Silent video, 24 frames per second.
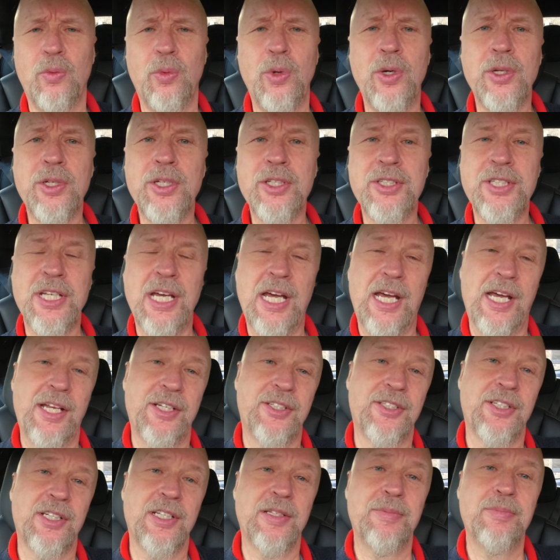what does that
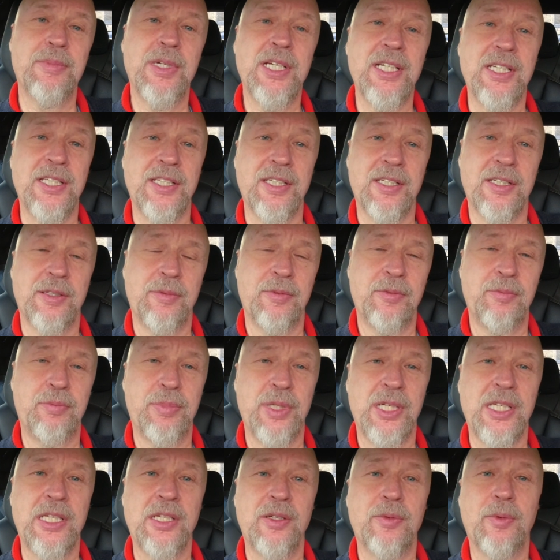actually mean?
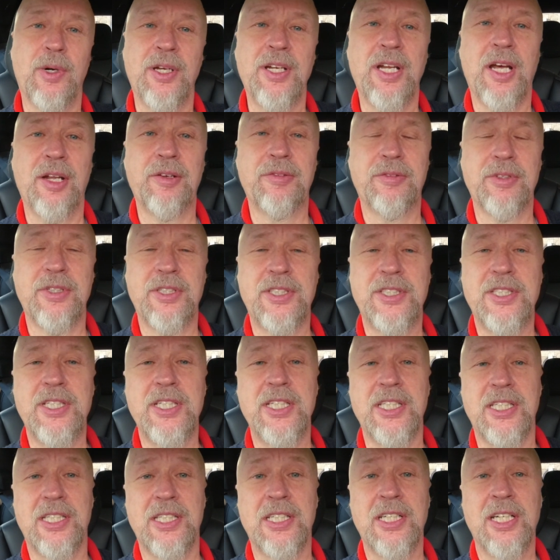
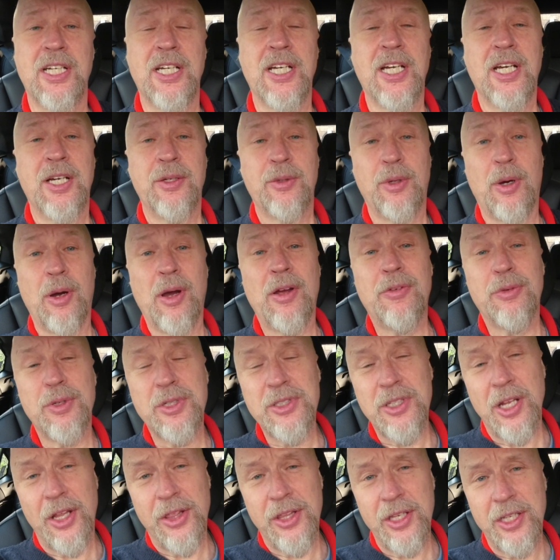P100D. Well,
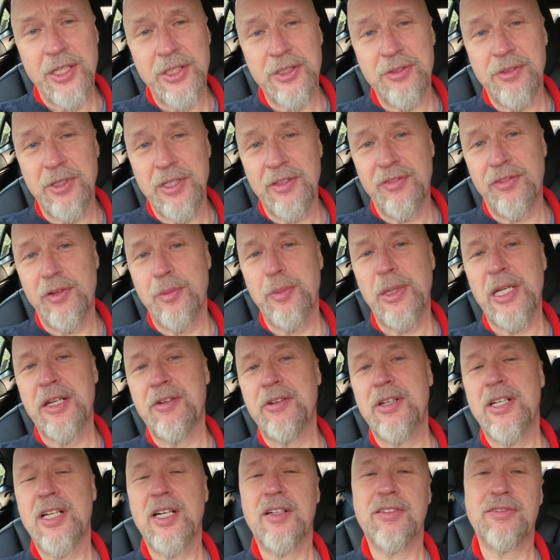everyone I think is already
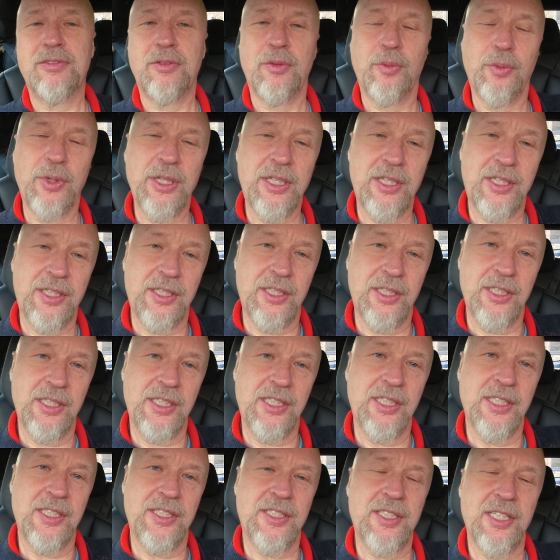familiar enough with
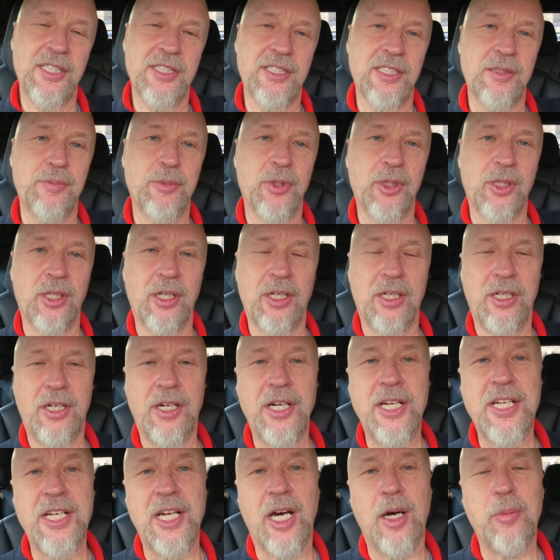the Tesla model
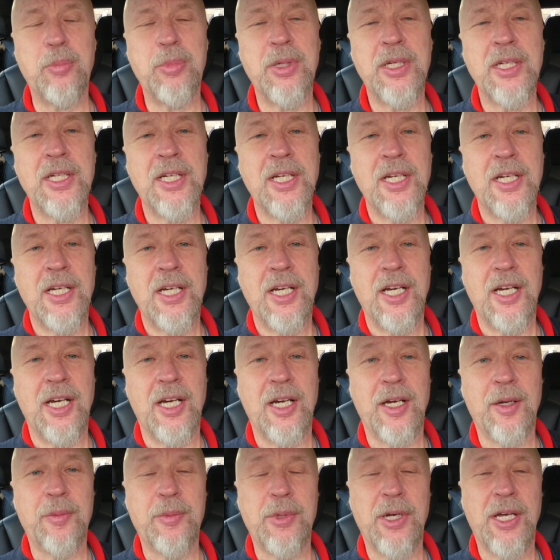lineup,
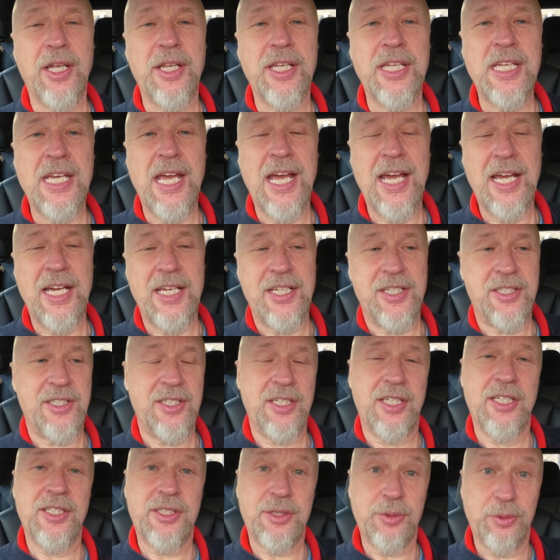and the S
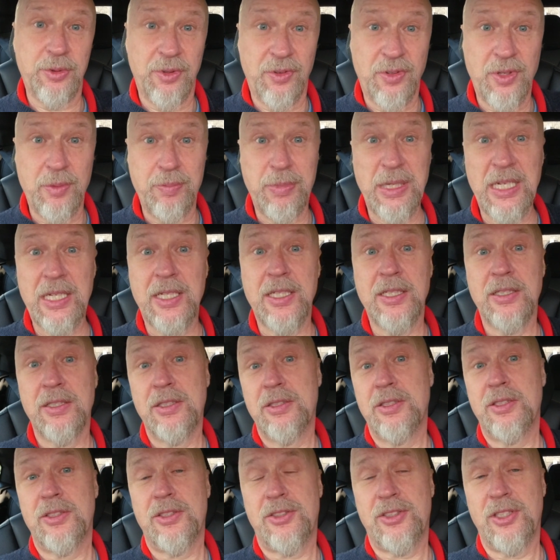is sort of the big
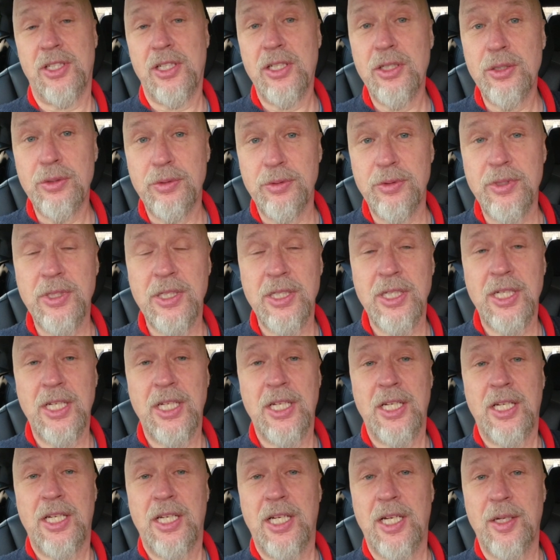saloon.
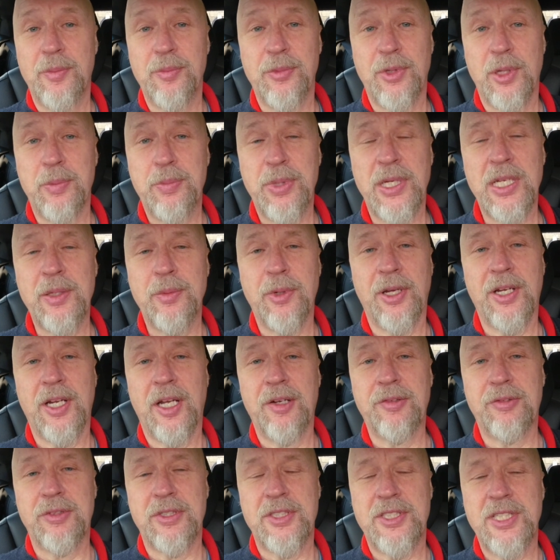The
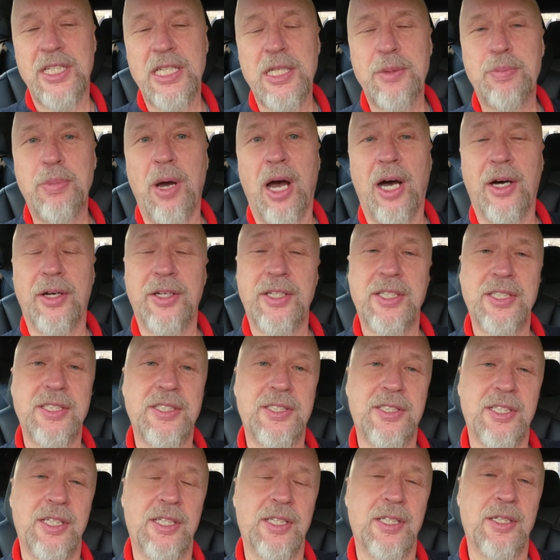P100D part
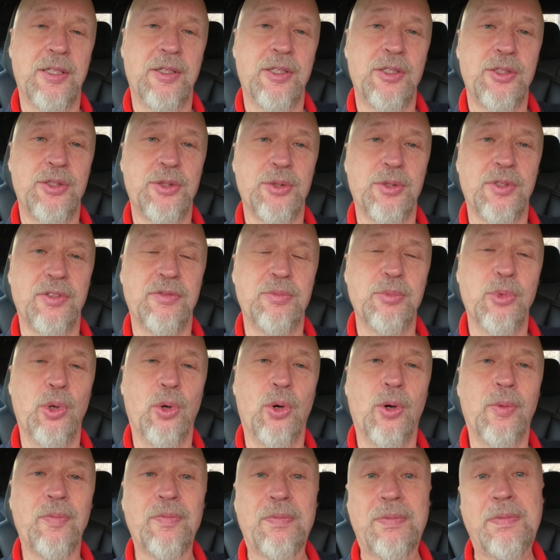is sort of
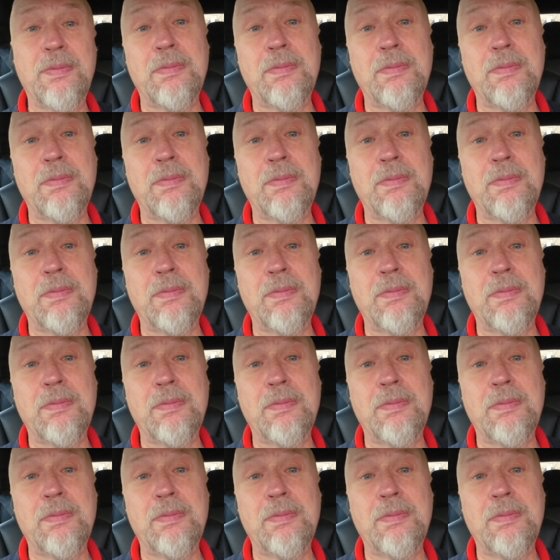more